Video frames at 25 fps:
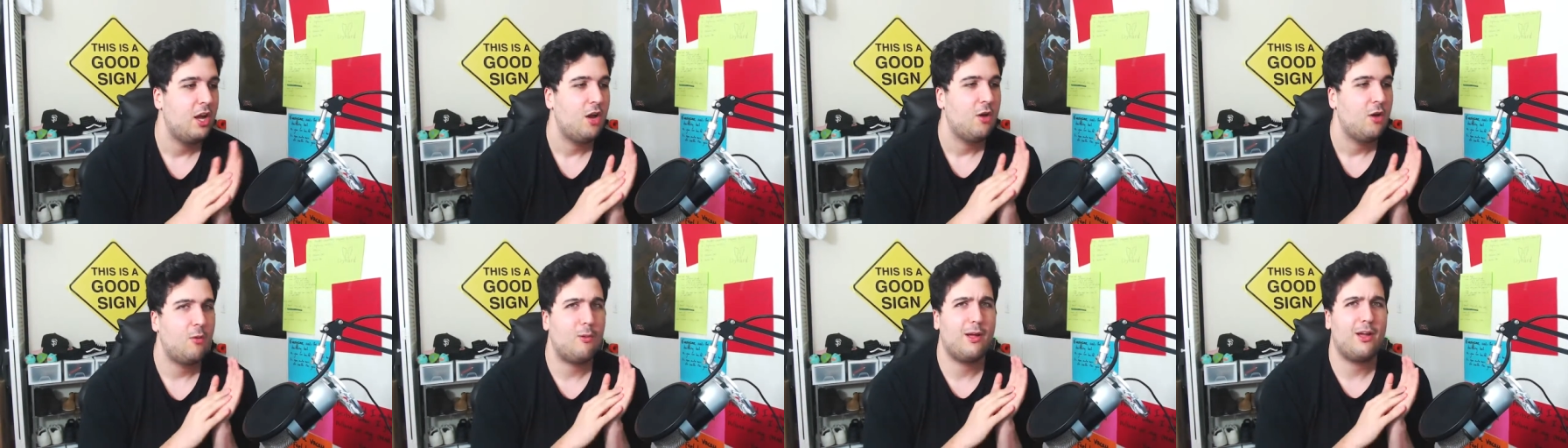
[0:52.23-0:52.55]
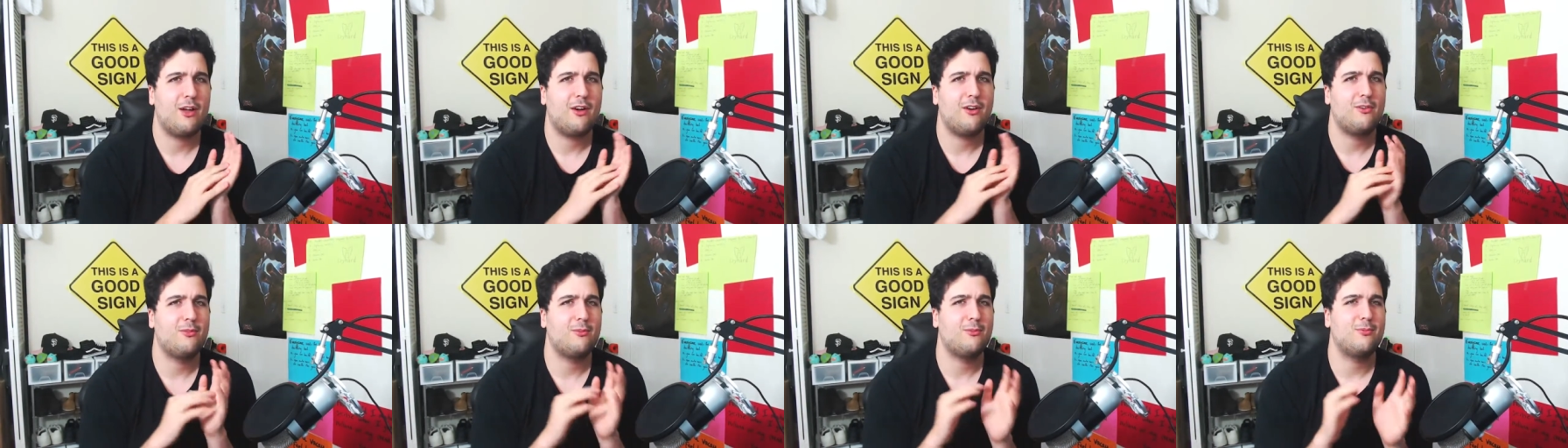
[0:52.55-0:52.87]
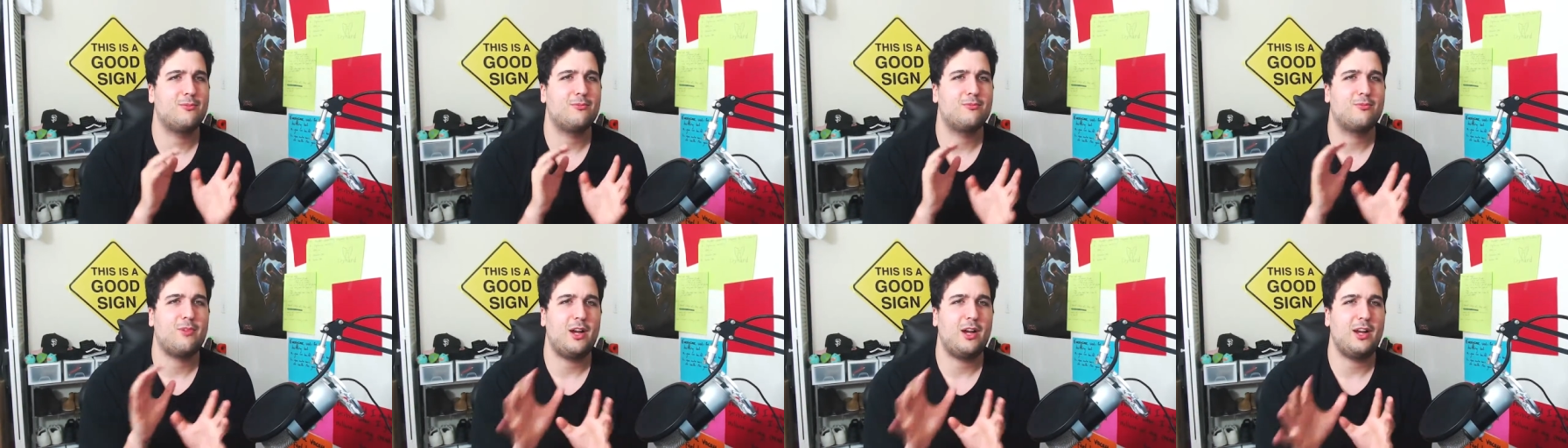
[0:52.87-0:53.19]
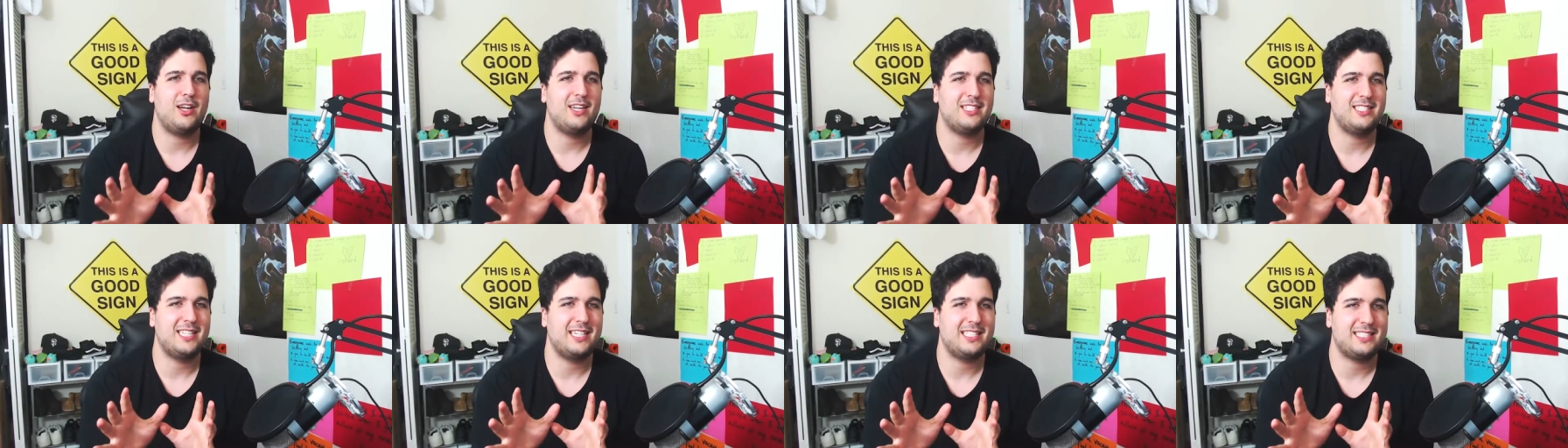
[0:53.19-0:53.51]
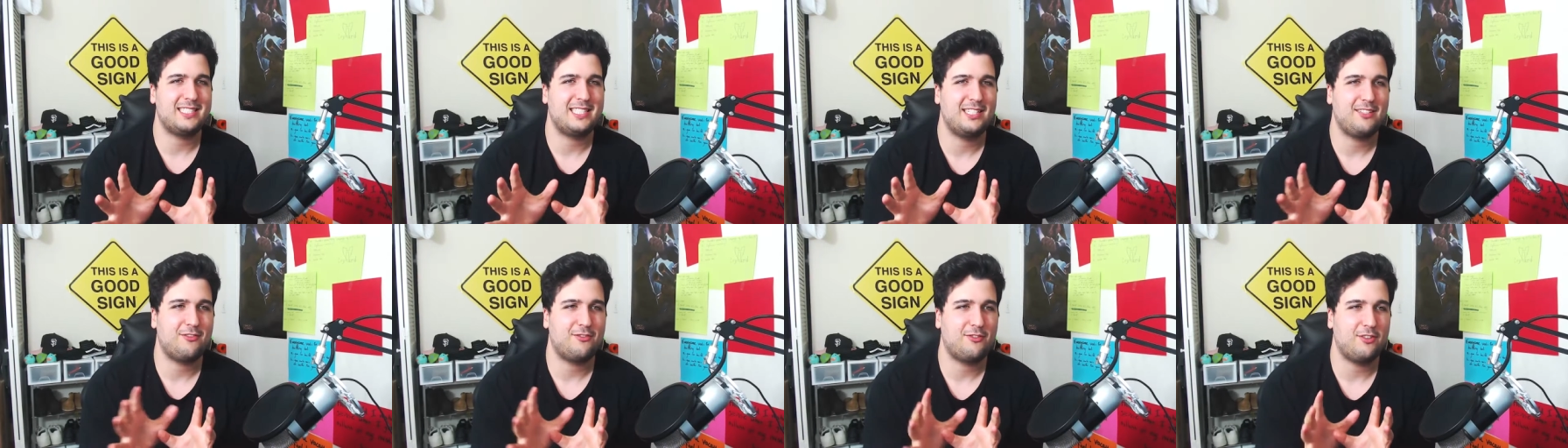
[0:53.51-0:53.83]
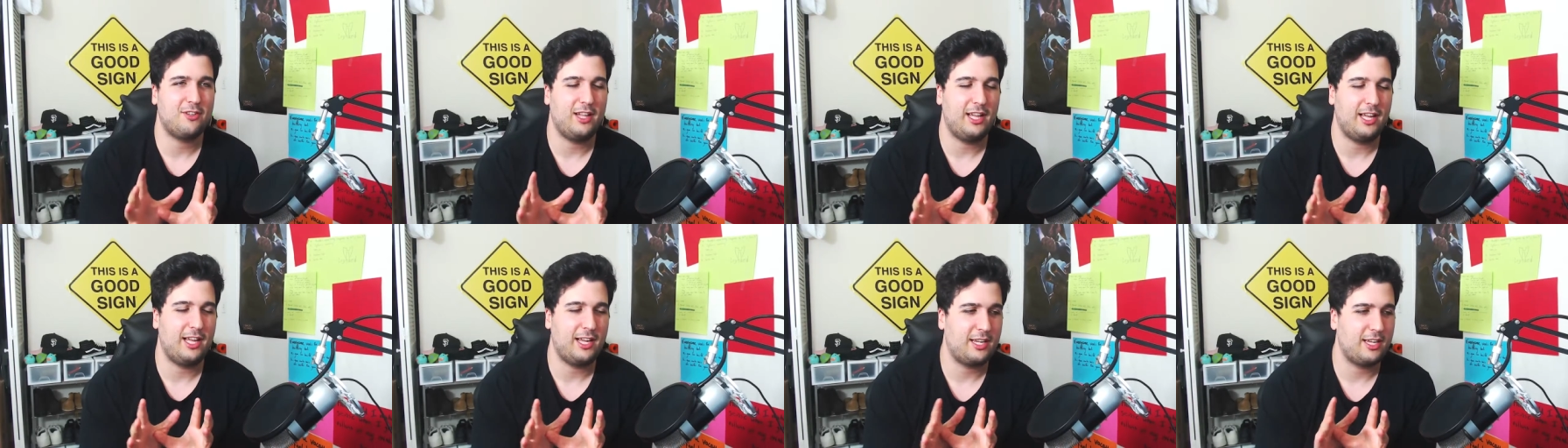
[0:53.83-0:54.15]
where Riot is asking
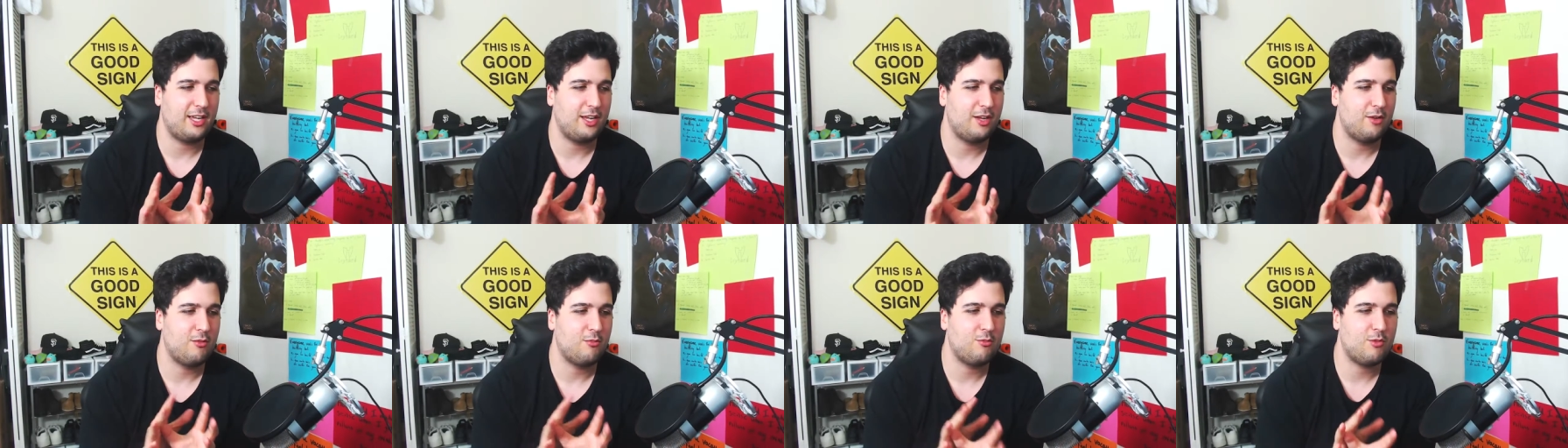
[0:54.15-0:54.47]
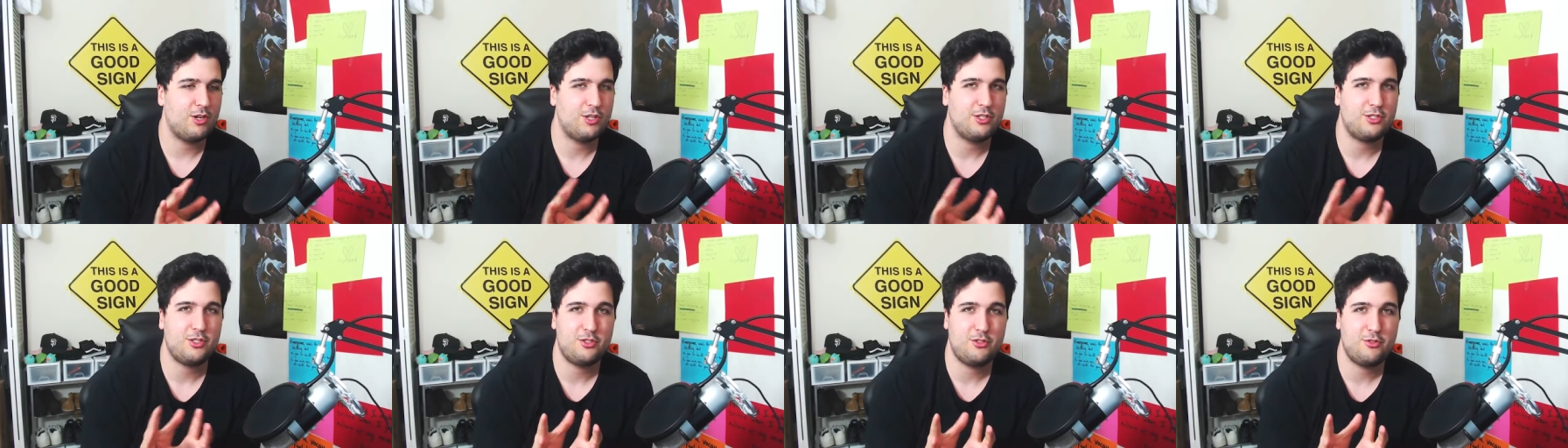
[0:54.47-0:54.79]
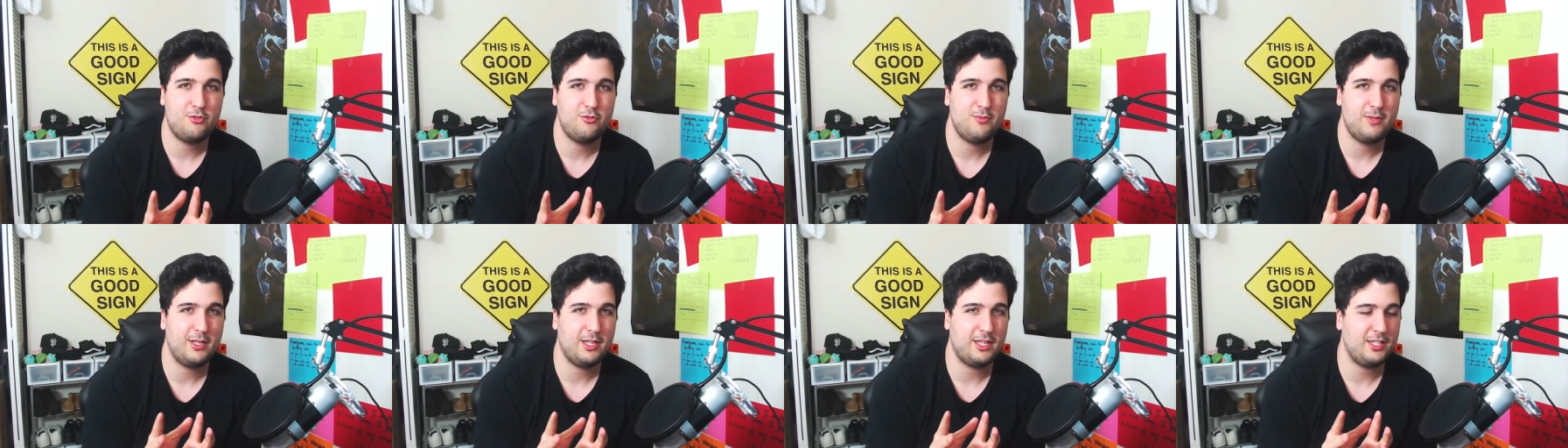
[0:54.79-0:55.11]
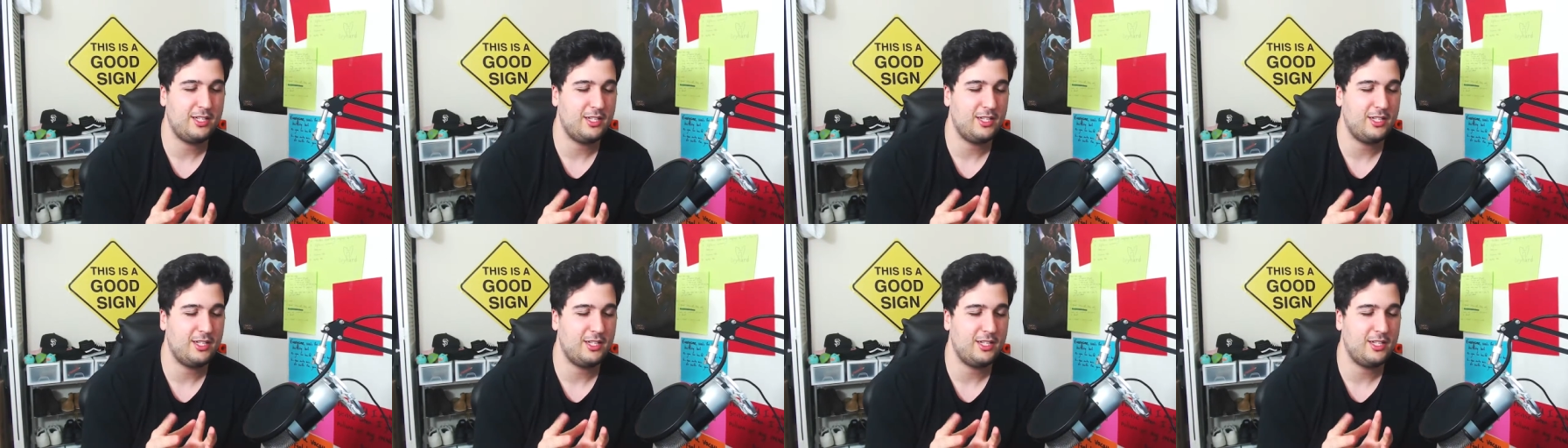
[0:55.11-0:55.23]
for like one to two million